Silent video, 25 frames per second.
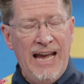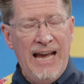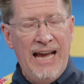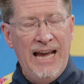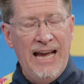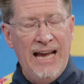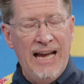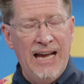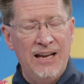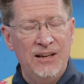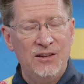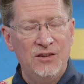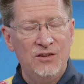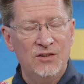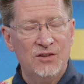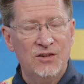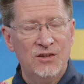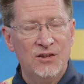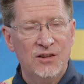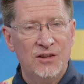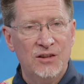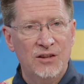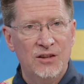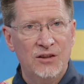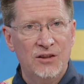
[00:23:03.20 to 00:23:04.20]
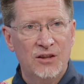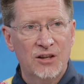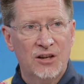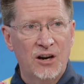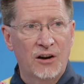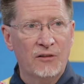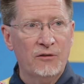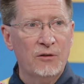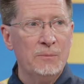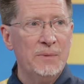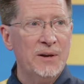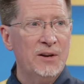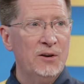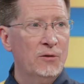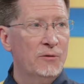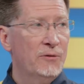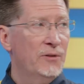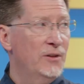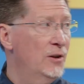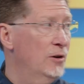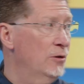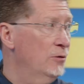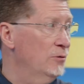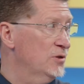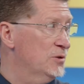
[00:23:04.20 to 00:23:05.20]
And the government
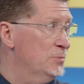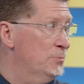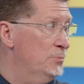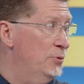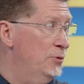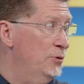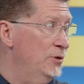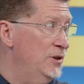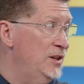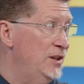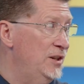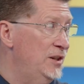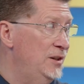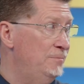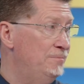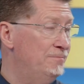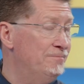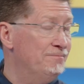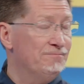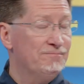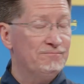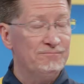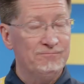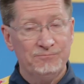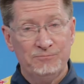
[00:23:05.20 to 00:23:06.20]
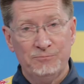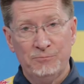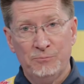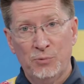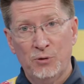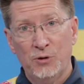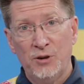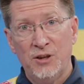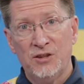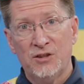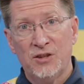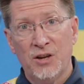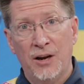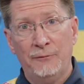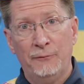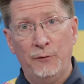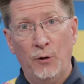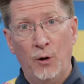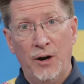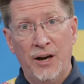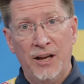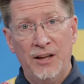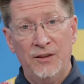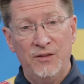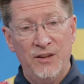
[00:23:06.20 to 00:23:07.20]
over there was pretty
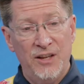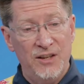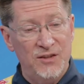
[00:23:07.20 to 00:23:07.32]
tough on it.